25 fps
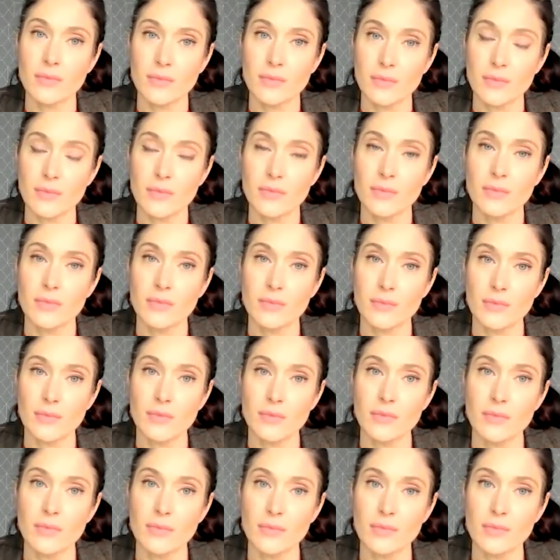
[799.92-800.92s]

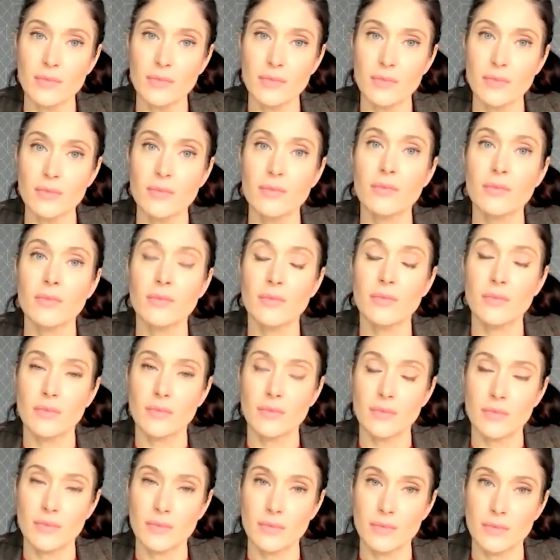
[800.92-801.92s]

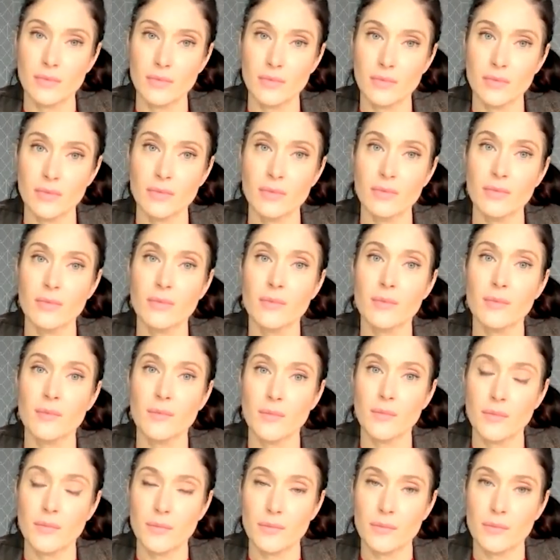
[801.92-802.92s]

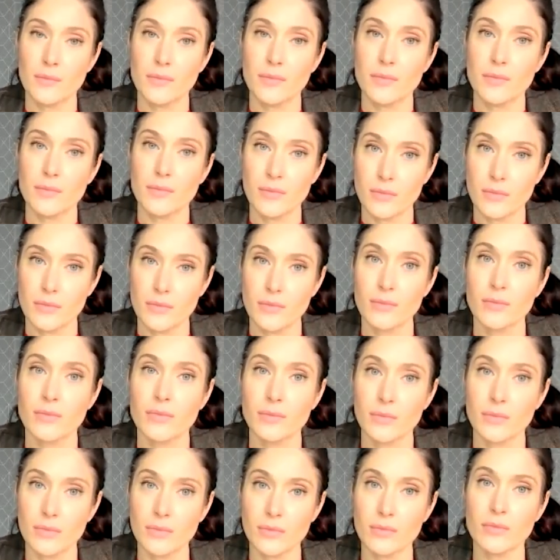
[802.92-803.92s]

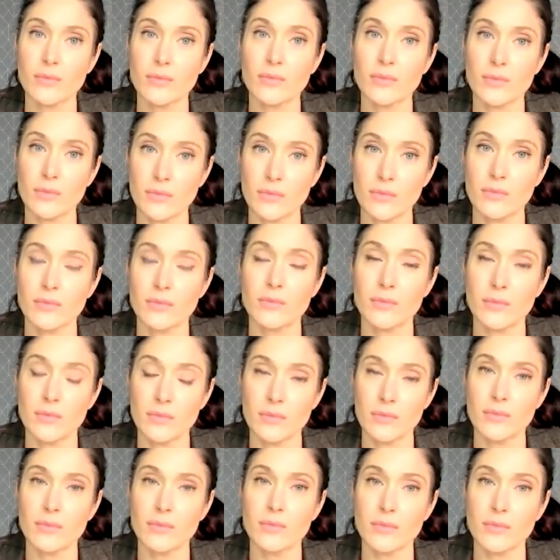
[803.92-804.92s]

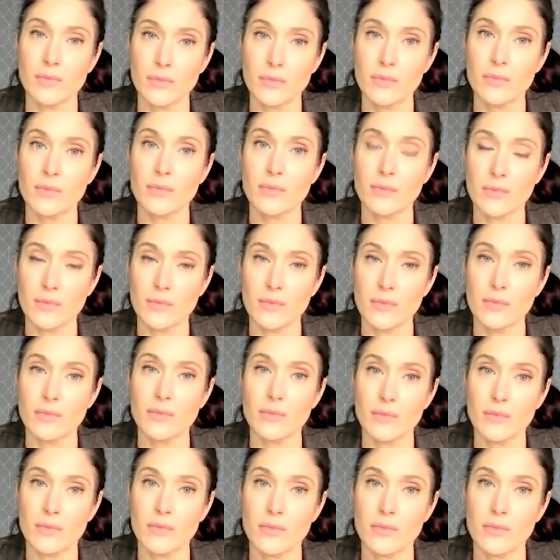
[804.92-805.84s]
The person shown says nothing.